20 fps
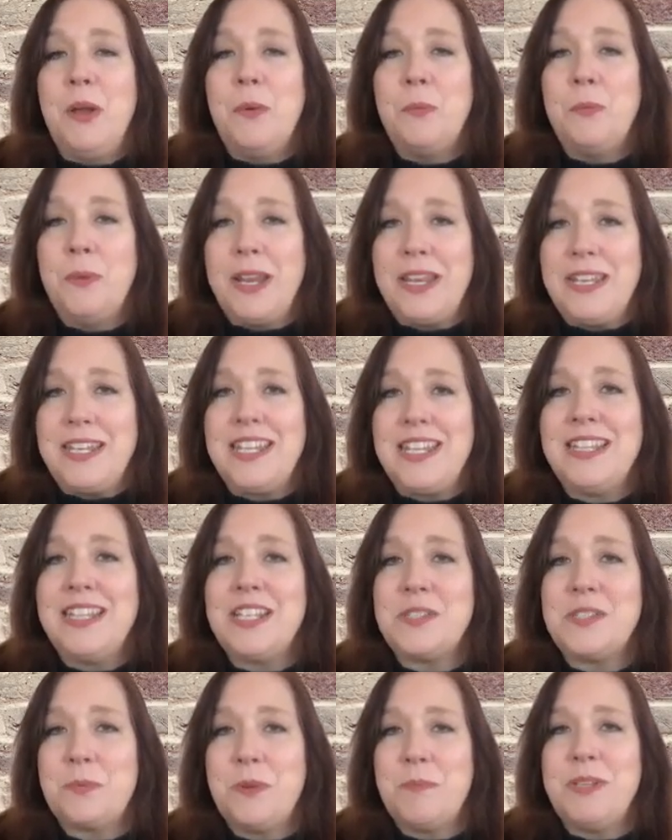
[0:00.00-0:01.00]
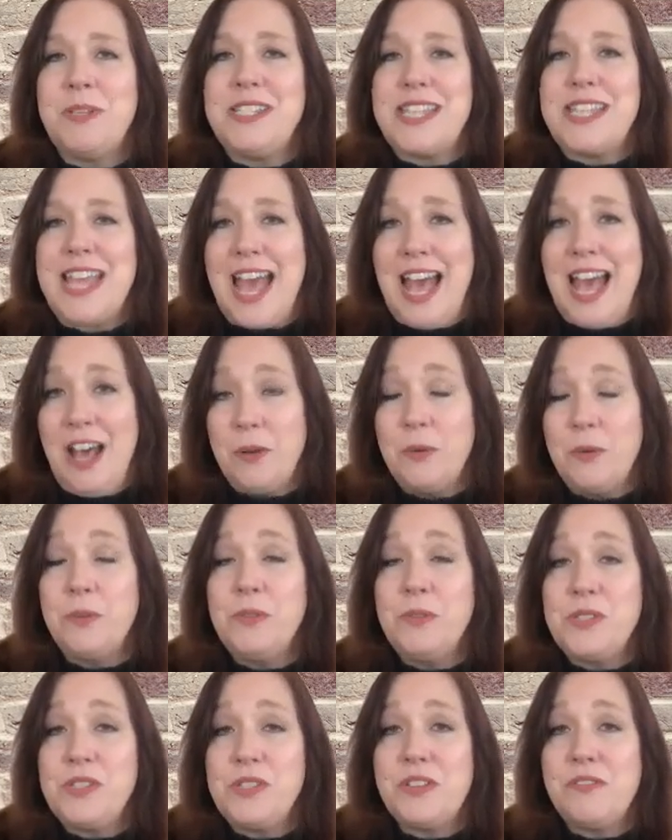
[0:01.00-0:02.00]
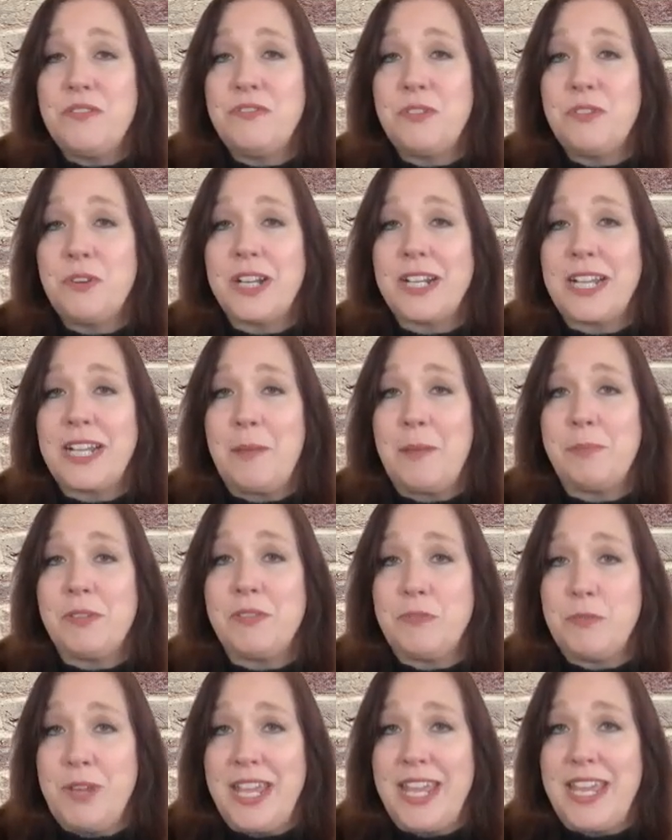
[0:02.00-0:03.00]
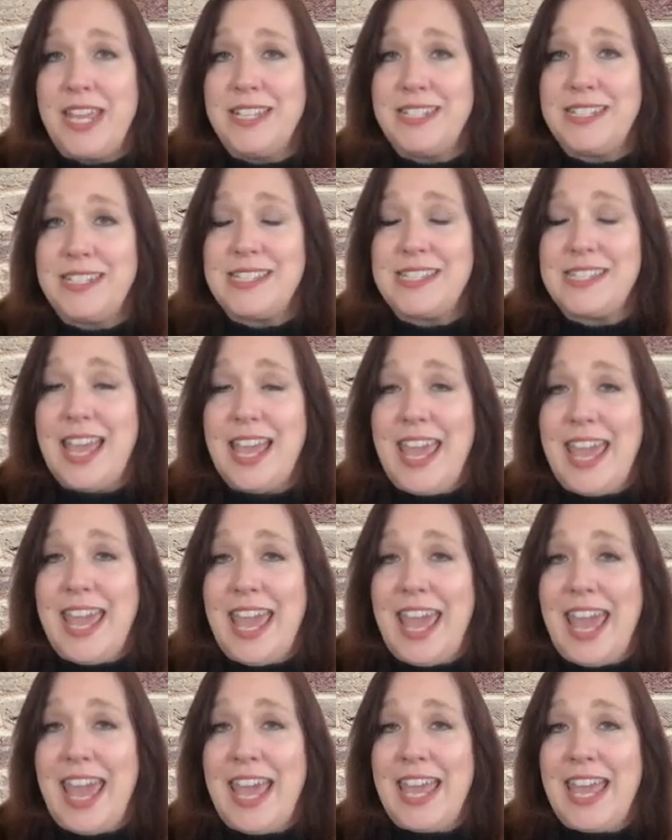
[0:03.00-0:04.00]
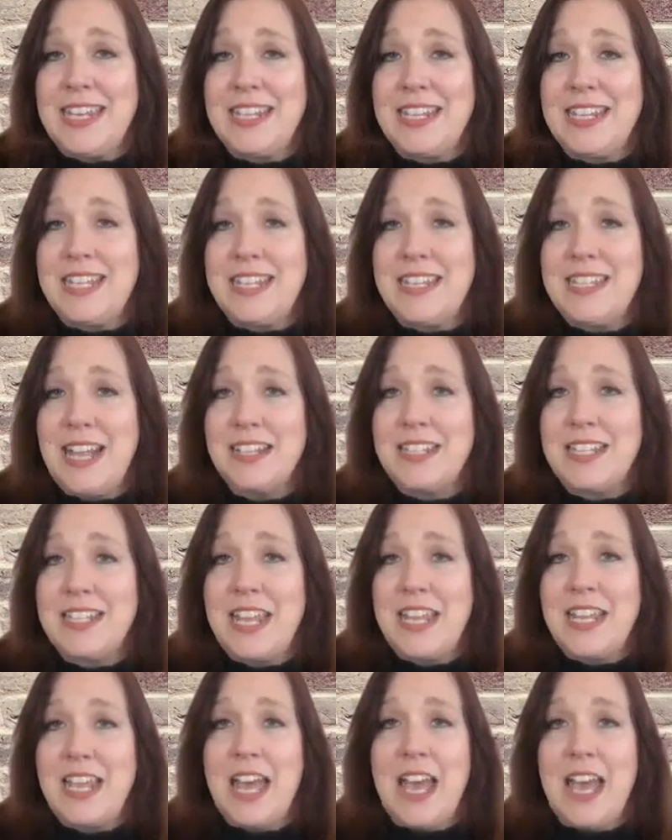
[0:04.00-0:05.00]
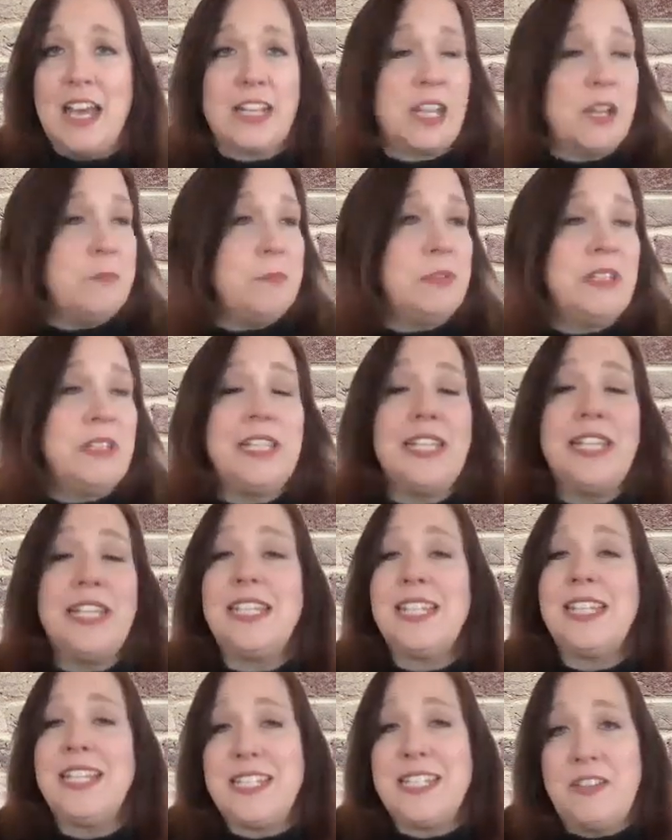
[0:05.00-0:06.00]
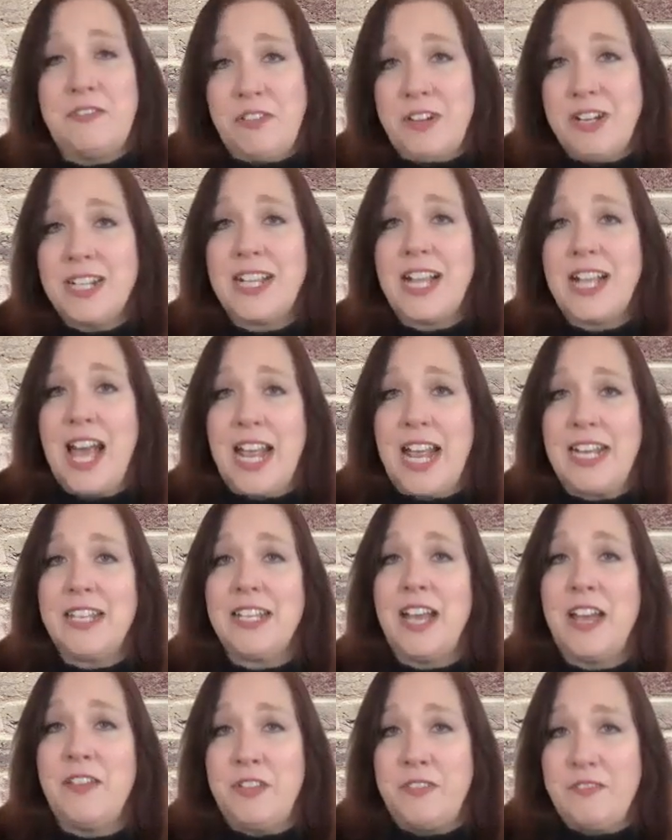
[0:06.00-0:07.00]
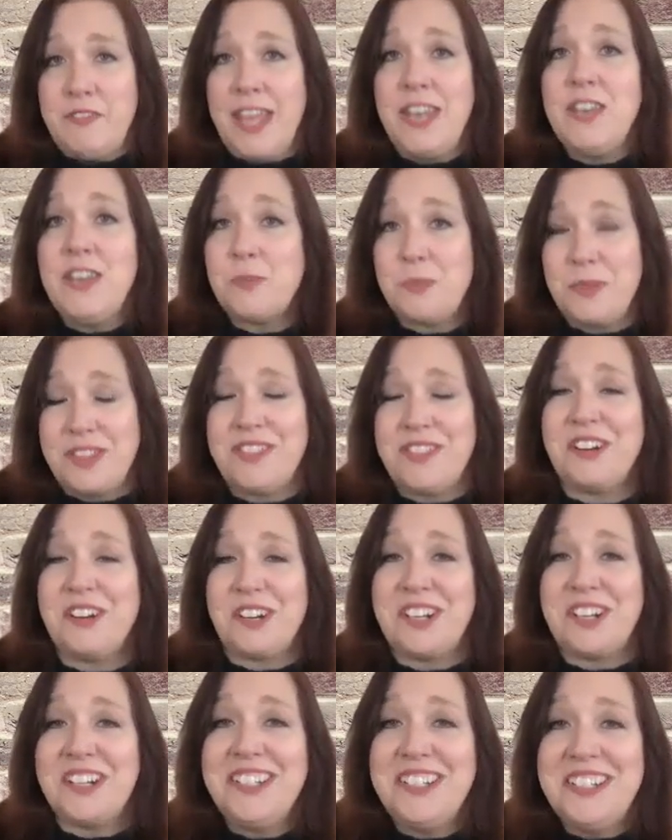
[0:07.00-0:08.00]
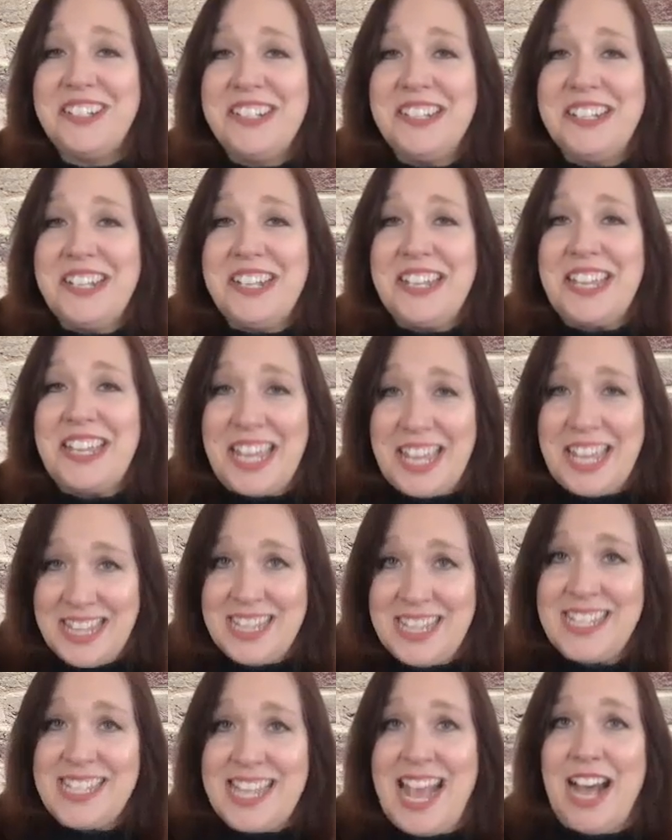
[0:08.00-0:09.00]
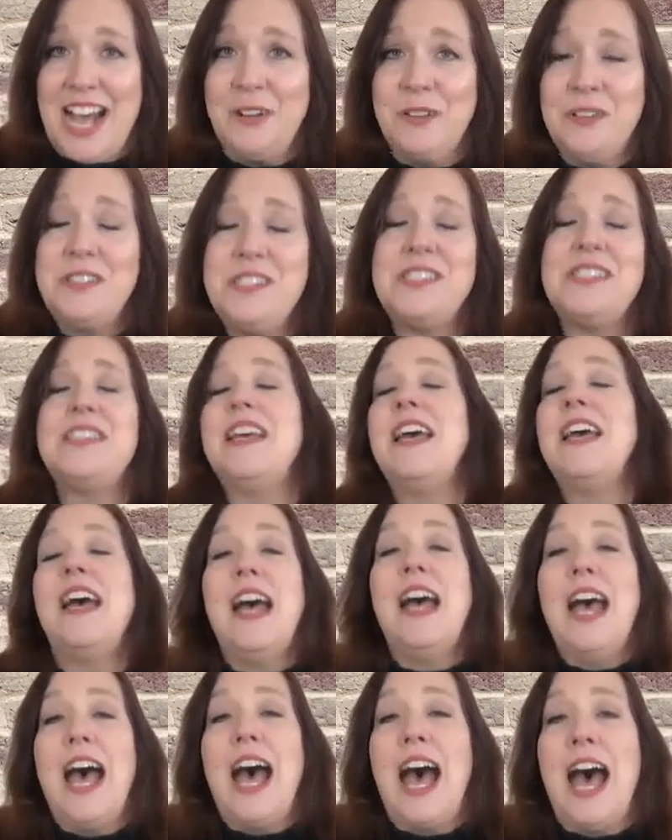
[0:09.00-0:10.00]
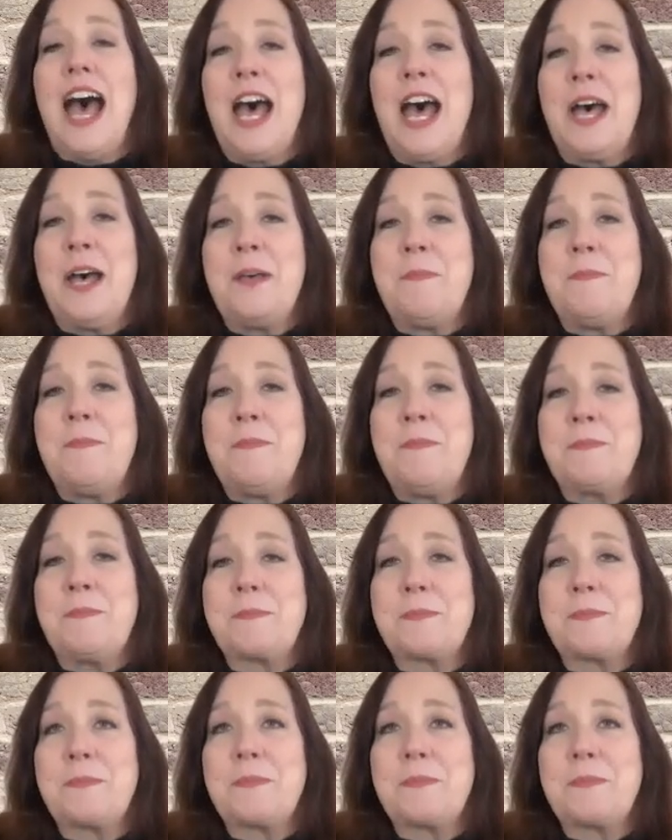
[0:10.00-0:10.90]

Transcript: renting this woman's house for a couple of weeks and conducting a completely different kind of event with her in this house um,